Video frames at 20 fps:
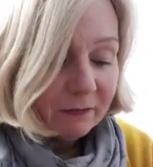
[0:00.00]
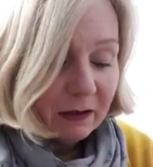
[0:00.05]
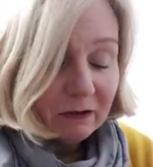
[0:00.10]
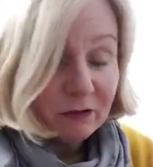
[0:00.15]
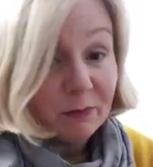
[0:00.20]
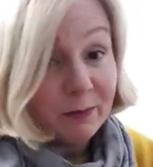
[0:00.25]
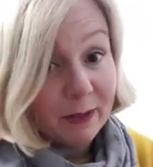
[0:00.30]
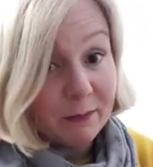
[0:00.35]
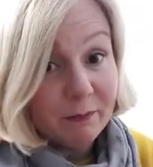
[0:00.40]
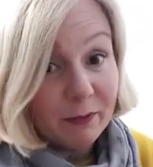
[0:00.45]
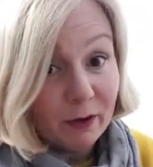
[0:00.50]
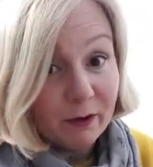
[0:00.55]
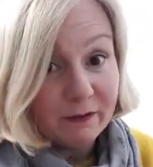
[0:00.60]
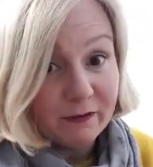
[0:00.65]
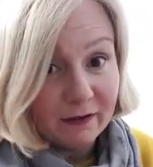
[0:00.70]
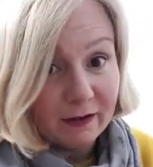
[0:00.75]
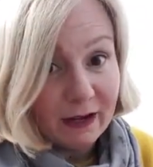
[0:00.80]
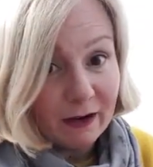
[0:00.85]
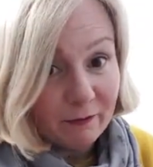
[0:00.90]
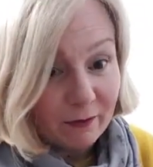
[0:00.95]
everybody
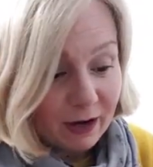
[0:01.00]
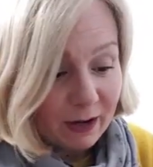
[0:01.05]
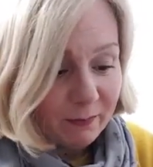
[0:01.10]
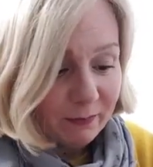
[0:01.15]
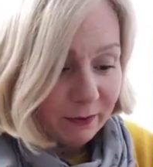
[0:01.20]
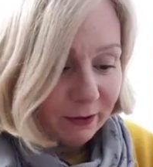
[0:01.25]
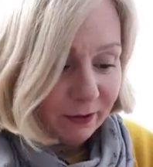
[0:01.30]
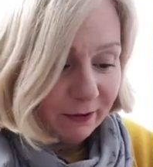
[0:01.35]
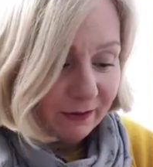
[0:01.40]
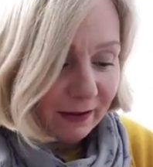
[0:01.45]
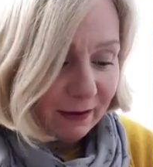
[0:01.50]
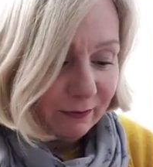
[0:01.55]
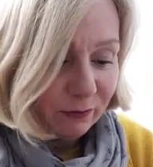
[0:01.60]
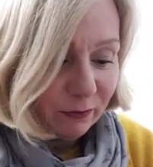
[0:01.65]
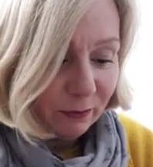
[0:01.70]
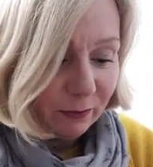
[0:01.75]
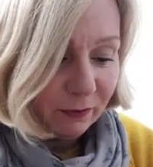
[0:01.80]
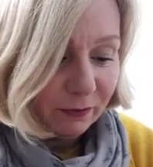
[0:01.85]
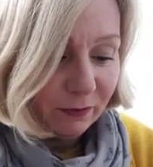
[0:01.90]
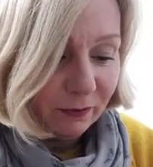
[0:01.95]
posting their rainbows
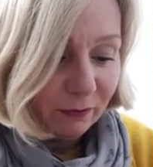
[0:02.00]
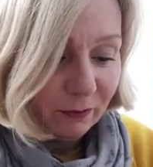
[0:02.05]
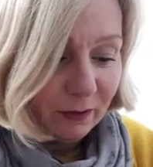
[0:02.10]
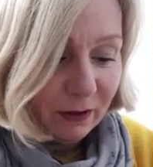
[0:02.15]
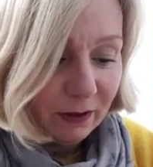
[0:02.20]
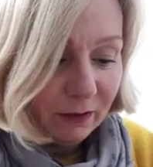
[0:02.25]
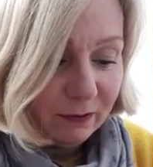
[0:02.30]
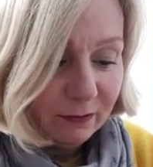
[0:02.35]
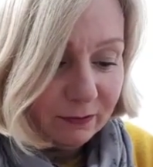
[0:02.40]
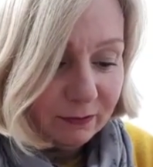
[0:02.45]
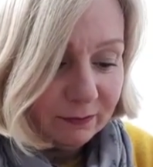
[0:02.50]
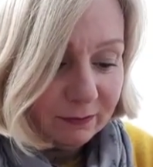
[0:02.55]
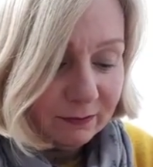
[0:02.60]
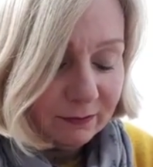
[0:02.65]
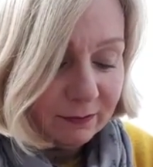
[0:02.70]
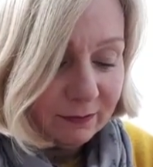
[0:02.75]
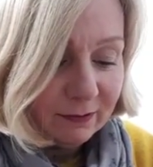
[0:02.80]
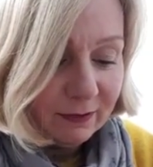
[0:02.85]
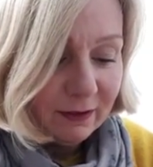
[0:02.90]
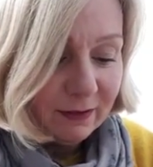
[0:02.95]
afterwards as well.
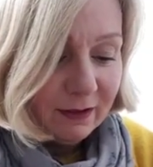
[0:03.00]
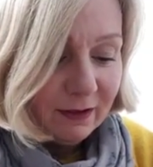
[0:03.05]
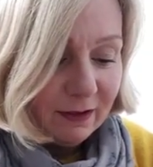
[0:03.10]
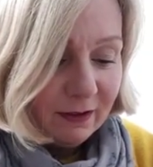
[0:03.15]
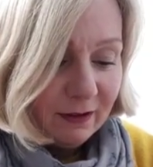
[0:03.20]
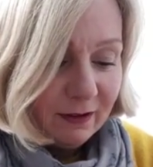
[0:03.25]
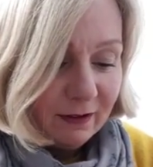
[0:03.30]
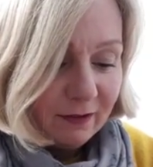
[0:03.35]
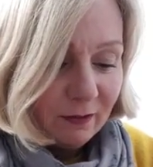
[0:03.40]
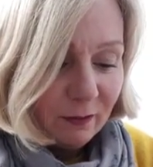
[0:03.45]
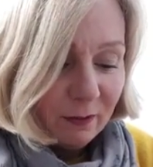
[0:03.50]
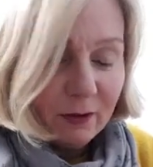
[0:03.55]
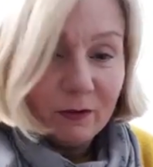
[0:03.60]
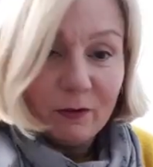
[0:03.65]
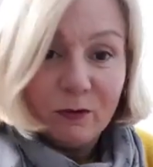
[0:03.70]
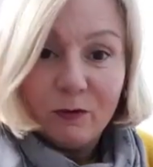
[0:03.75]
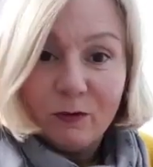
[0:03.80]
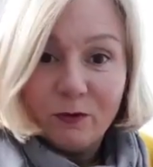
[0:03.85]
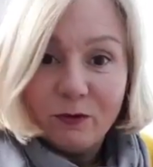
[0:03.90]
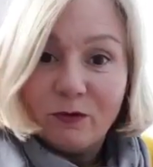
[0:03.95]
So we can
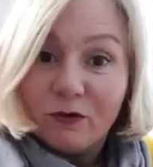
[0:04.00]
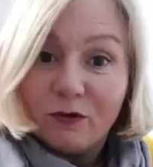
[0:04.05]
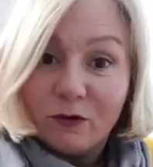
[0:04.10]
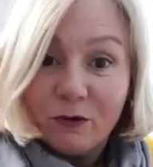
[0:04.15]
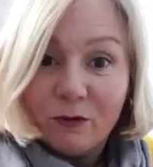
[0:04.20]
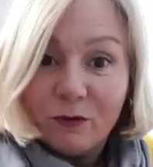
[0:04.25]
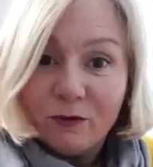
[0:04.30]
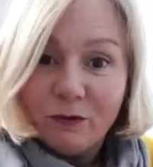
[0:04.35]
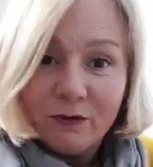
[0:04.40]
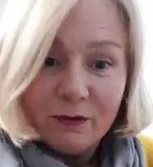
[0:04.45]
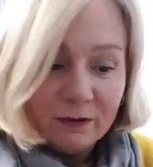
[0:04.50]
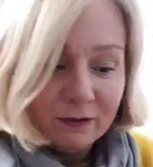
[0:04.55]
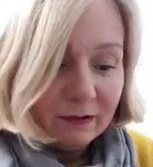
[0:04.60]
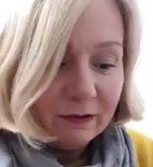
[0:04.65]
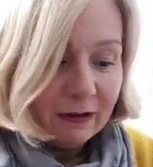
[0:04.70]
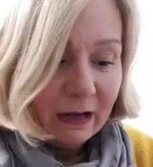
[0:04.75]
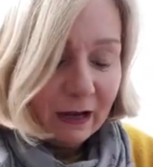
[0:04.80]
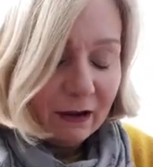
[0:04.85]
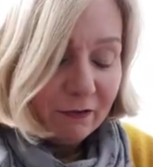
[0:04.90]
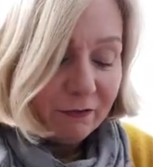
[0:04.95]
all do
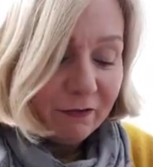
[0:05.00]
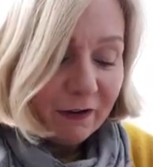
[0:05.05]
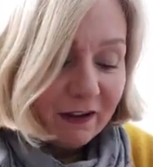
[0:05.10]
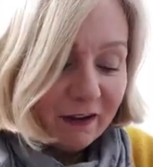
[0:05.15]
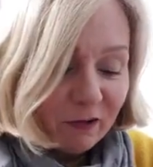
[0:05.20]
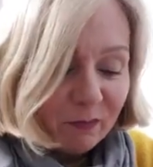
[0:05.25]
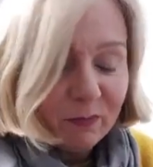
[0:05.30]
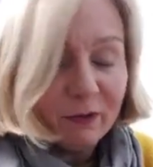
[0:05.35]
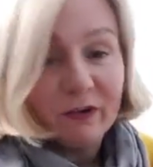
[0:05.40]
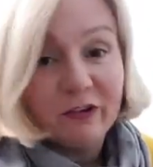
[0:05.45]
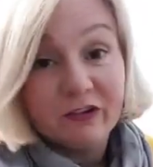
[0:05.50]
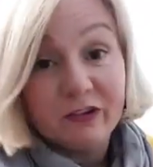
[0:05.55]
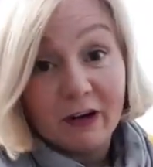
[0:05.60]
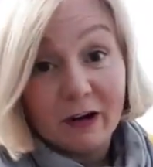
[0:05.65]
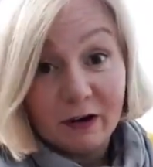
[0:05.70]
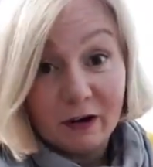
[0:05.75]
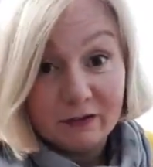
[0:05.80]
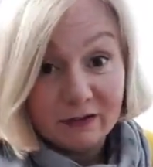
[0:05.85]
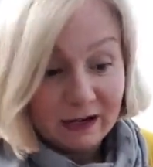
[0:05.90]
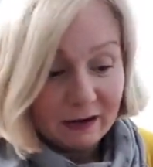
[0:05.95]
a Facebook
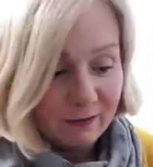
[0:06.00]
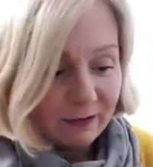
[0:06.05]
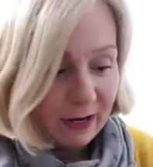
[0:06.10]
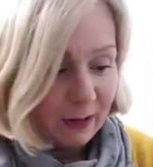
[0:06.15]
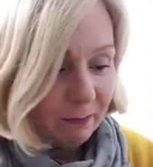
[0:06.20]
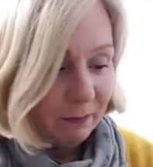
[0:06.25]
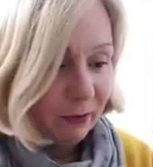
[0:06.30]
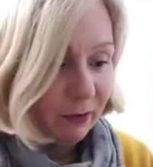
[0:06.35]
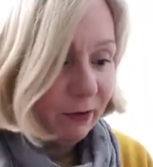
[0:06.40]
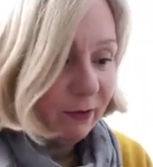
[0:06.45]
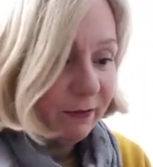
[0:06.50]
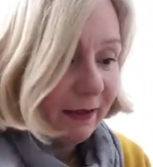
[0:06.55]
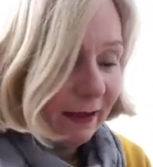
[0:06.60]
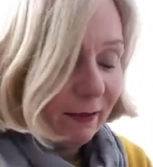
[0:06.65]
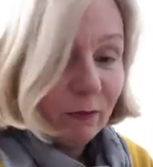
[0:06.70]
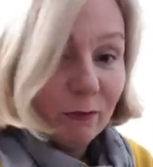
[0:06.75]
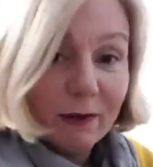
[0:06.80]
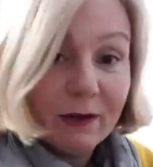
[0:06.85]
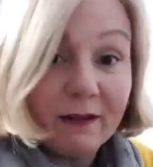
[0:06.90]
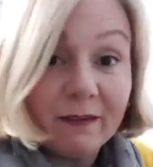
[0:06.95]
share of our rainbows
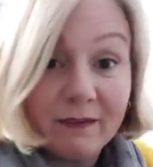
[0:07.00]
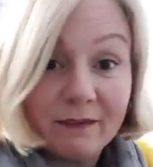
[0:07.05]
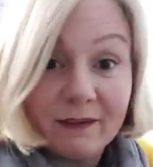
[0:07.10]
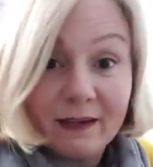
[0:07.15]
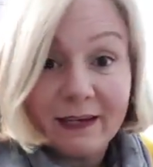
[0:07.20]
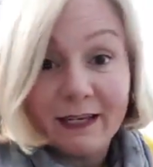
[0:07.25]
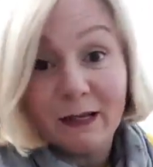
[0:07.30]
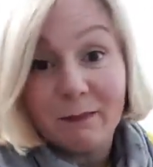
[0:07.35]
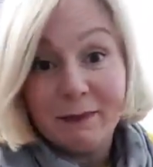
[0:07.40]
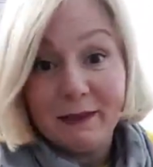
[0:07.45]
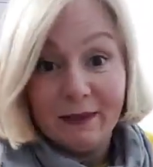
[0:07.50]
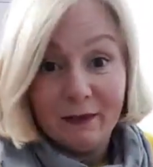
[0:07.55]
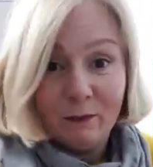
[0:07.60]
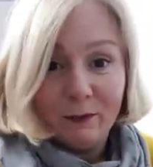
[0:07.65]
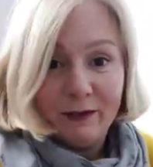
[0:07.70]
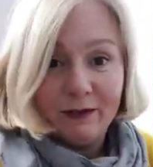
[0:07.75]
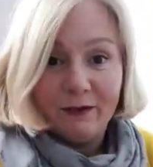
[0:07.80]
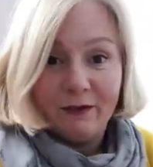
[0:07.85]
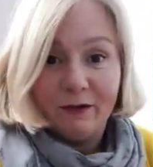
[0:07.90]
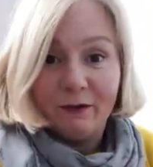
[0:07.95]
as well as sticking them in the
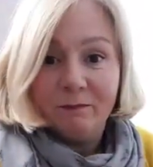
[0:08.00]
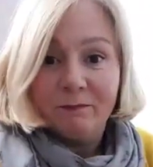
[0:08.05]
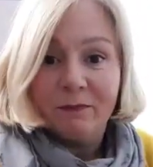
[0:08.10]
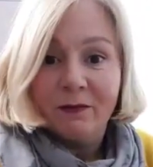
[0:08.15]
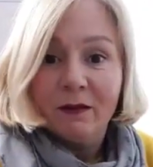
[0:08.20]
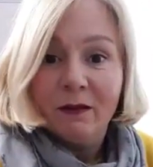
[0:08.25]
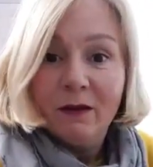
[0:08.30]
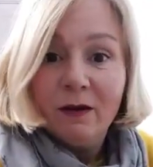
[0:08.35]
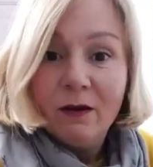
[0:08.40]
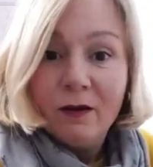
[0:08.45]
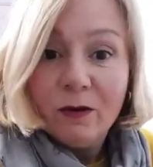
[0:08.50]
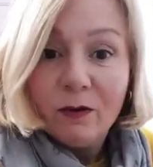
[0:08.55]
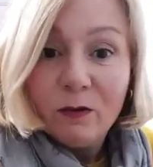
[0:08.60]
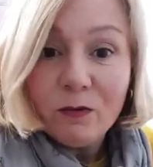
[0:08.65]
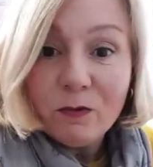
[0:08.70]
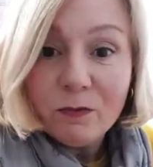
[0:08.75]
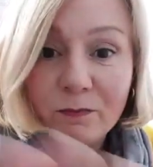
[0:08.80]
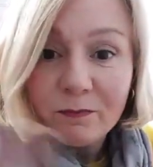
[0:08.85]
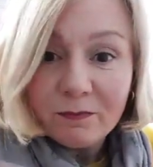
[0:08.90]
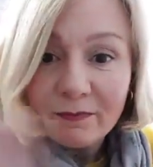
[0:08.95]
window.
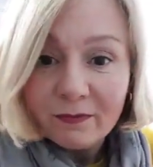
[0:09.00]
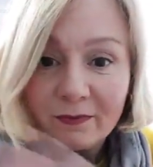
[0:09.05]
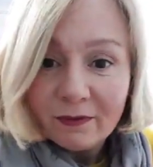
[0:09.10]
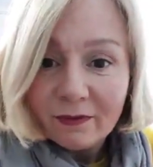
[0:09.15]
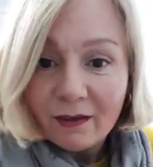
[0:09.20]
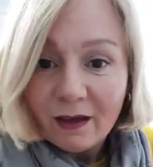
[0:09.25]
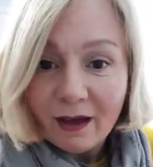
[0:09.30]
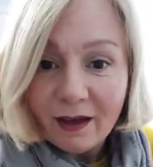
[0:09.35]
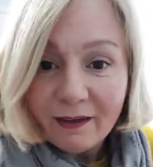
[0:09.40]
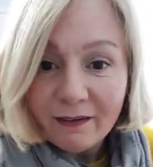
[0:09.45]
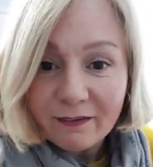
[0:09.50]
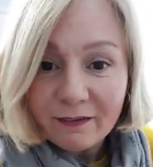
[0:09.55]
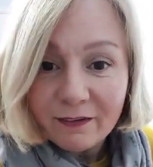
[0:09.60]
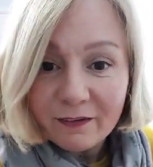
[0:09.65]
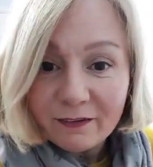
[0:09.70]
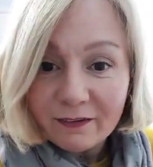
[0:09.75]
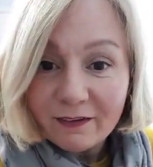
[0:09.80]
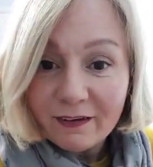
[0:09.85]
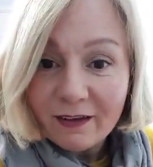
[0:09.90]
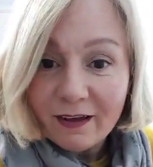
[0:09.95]
Oh, hi
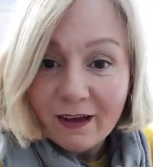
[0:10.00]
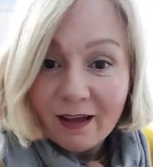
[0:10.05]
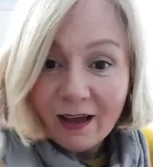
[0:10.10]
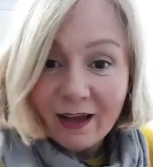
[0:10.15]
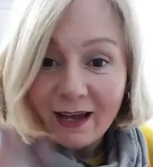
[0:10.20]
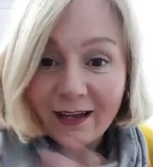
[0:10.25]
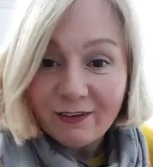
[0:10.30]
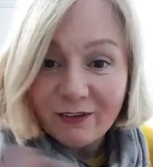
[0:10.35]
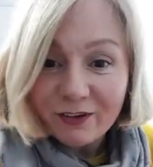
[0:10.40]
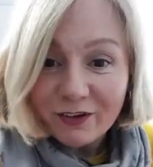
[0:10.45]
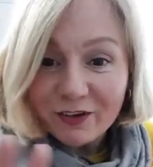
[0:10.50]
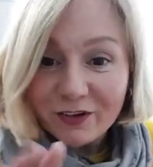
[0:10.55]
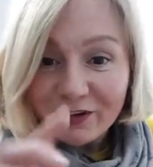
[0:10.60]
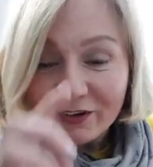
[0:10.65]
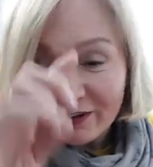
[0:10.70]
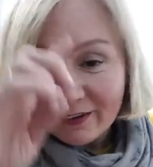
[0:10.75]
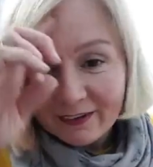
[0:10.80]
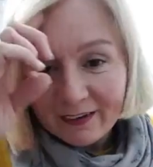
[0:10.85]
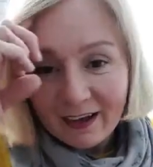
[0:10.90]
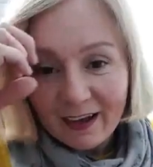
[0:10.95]
Susan. Hi
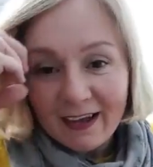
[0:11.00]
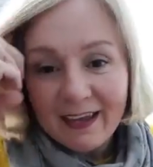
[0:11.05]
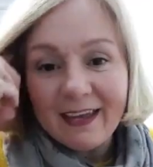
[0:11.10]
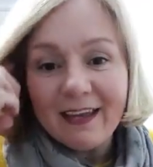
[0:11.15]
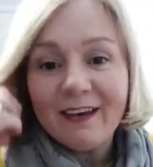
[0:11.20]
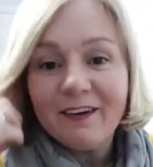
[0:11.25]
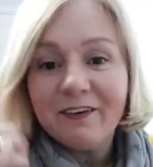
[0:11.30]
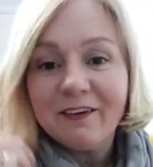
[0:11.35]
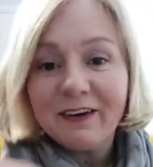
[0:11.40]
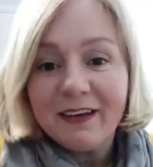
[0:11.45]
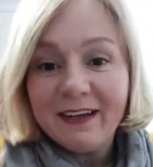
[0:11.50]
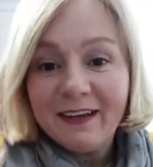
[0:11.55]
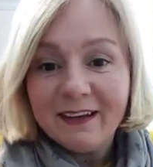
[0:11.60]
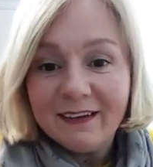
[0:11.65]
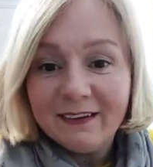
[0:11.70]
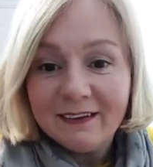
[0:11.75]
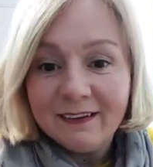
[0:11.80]
Dawn. Hi Hilary.